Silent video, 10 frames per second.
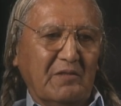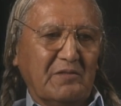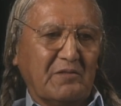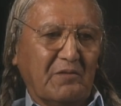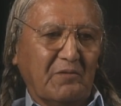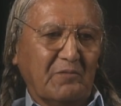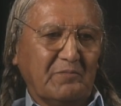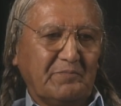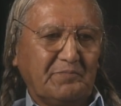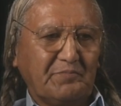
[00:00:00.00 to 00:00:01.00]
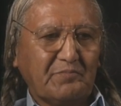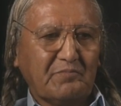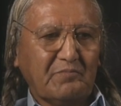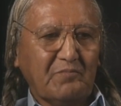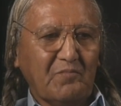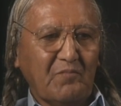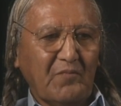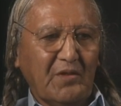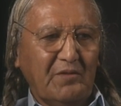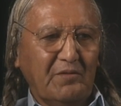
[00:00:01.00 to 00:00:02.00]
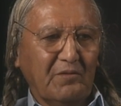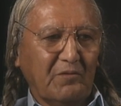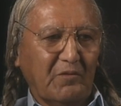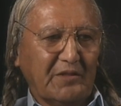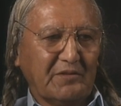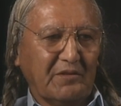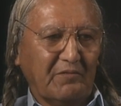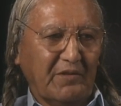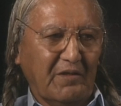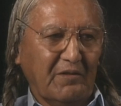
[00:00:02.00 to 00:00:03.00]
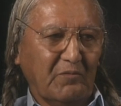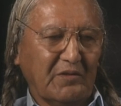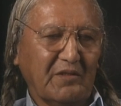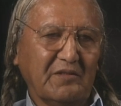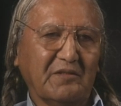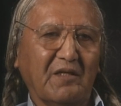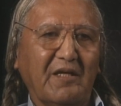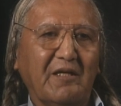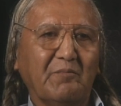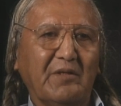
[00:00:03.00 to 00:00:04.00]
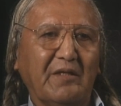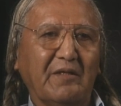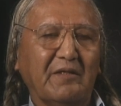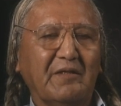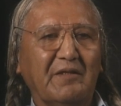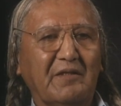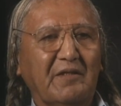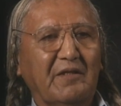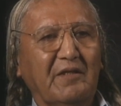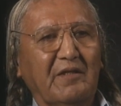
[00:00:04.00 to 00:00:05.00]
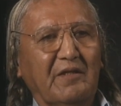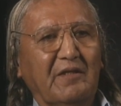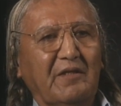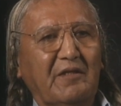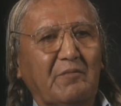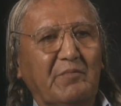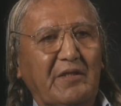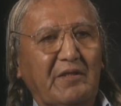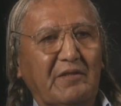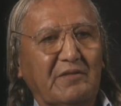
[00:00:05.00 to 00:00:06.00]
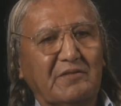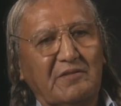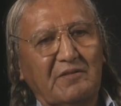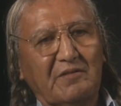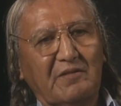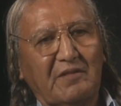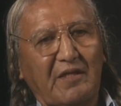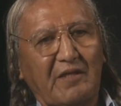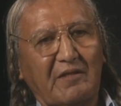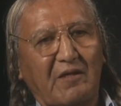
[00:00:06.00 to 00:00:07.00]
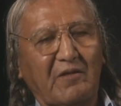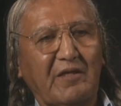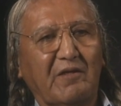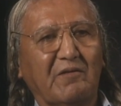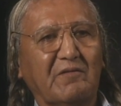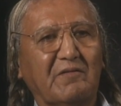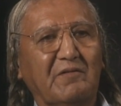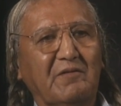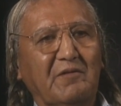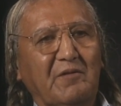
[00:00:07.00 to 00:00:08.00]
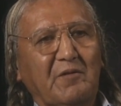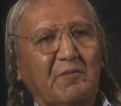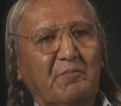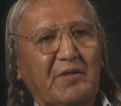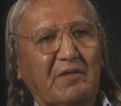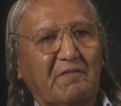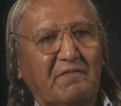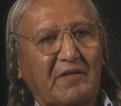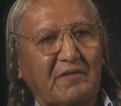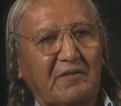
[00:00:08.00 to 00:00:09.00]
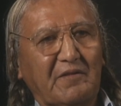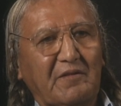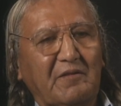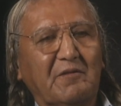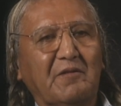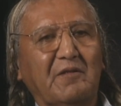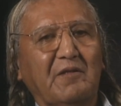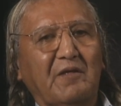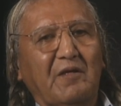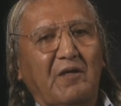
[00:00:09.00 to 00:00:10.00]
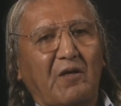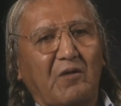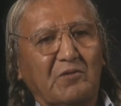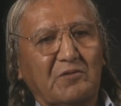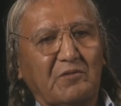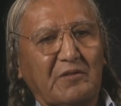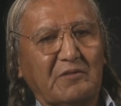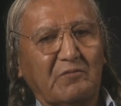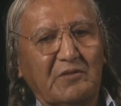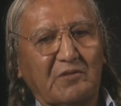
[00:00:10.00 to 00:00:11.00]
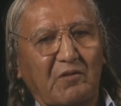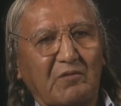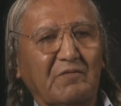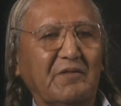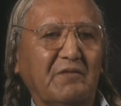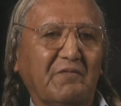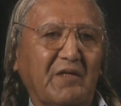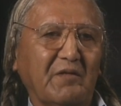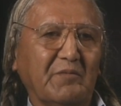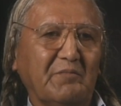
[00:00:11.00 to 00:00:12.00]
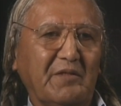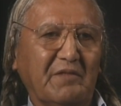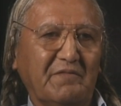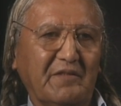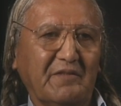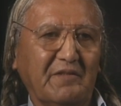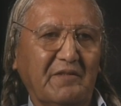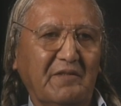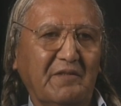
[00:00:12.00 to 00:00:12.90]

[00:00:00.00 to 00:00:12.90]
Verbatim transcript: So your question regarding what does the land mean it means that our health being affected also as a result of the environment being affected.